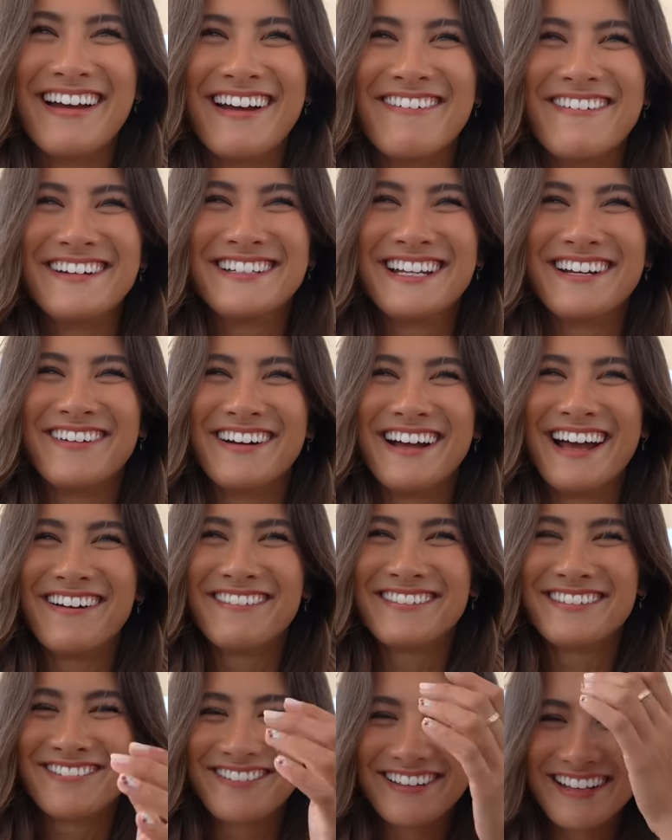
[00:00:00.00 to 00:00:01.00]
Every time I
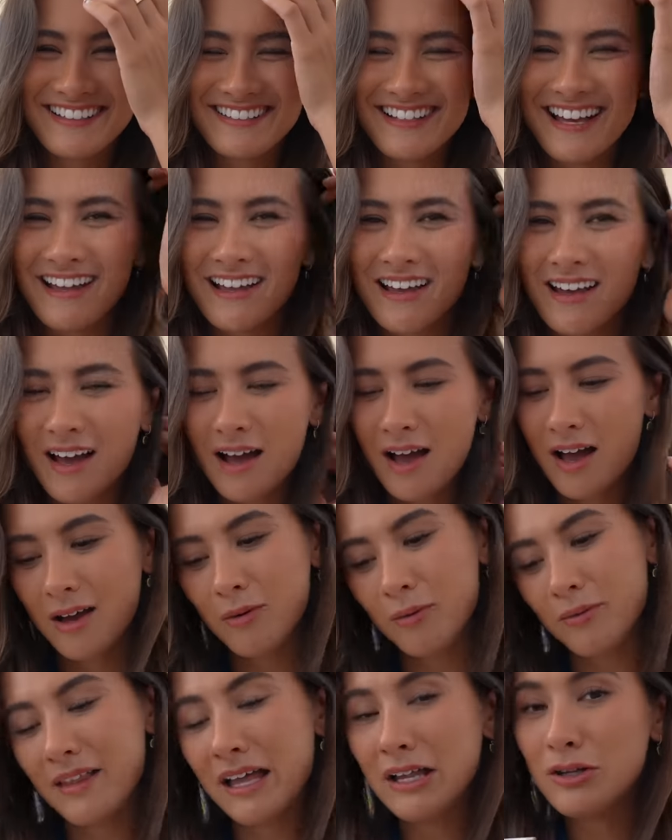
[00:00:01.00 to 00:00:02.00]
have something, it's like,
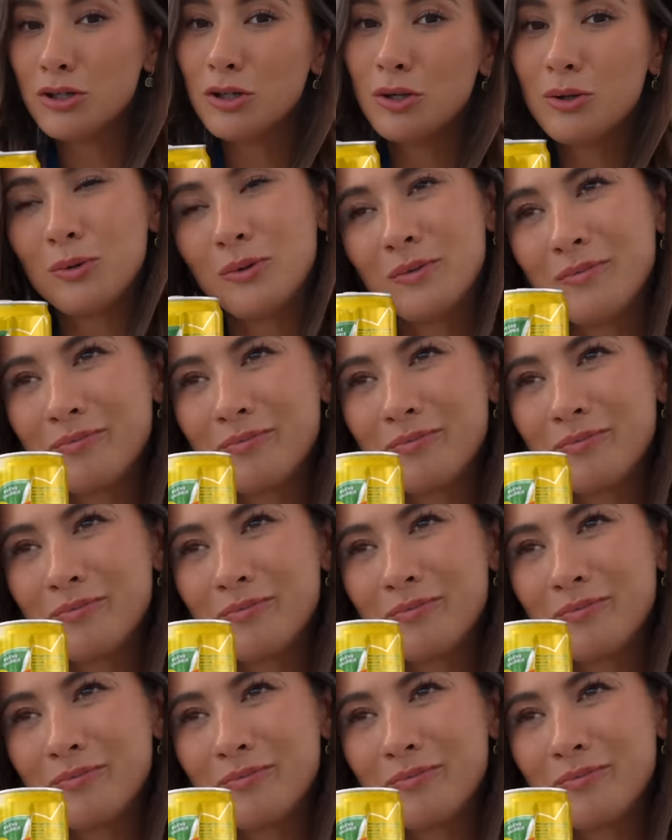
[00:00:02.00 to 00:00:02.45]
I want that too.